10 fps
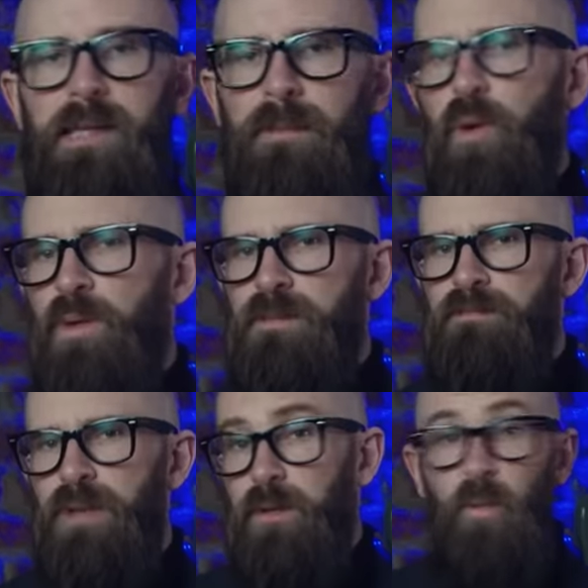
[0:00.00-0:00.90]
The temple was
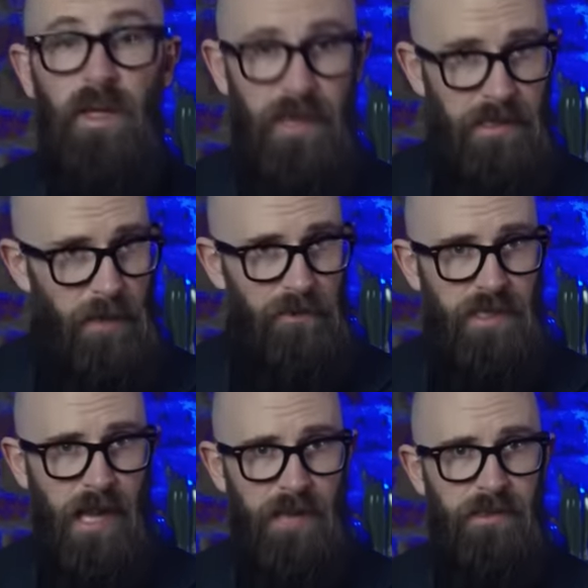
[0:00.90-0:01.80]
built with a type of
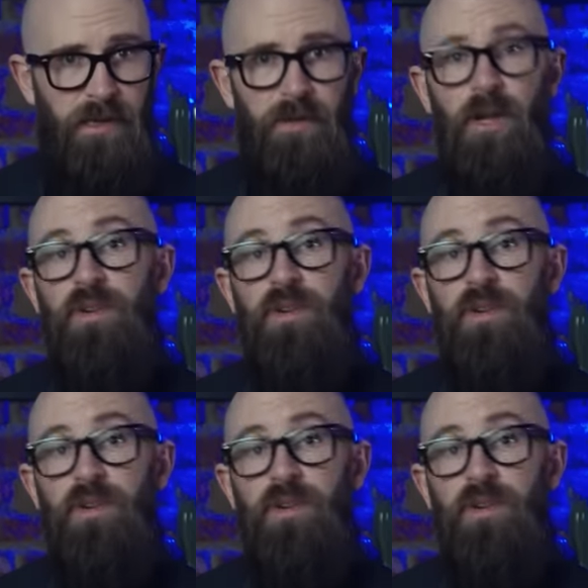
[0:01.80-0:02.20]
sandstone